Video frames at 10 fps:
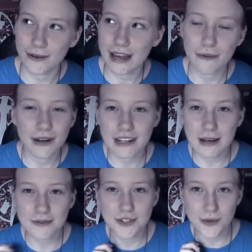Okay, when it
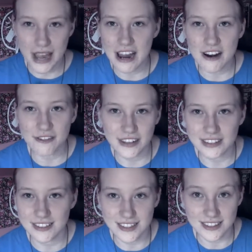comes to air
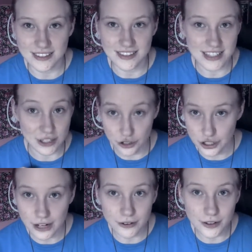Venuses in
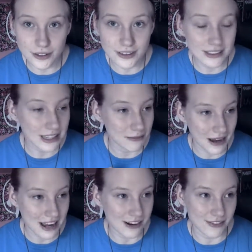general, and
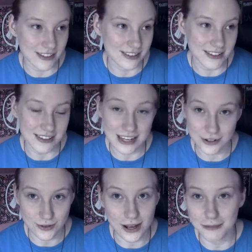by air Venuses I
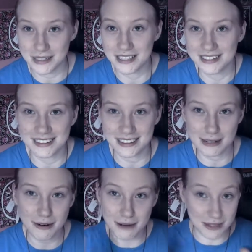do not mean
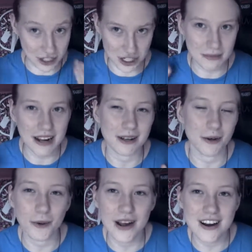Libra, I mean Gemini and
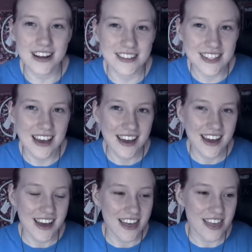Aquarius,
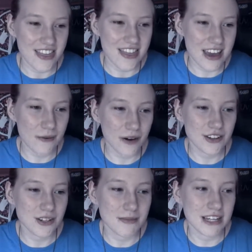they
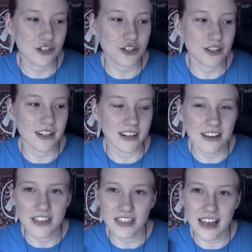want to make
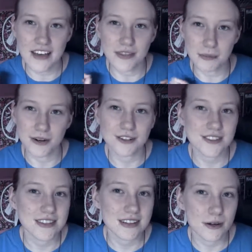sure that the
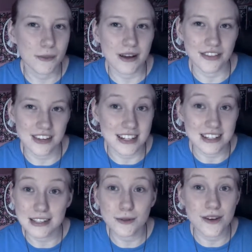person they're with
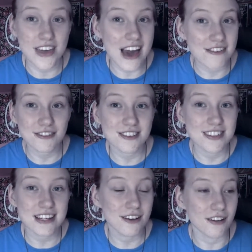can deal with every
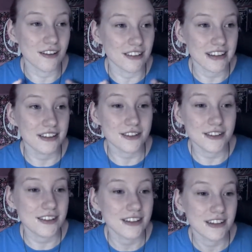single
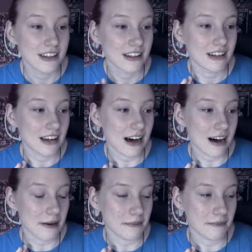little
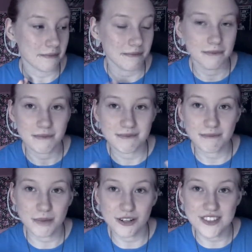um,
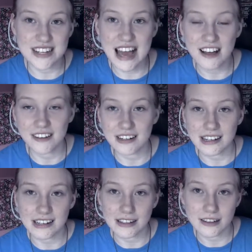
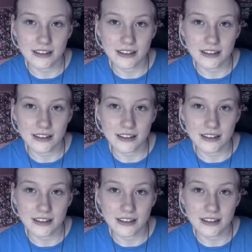personality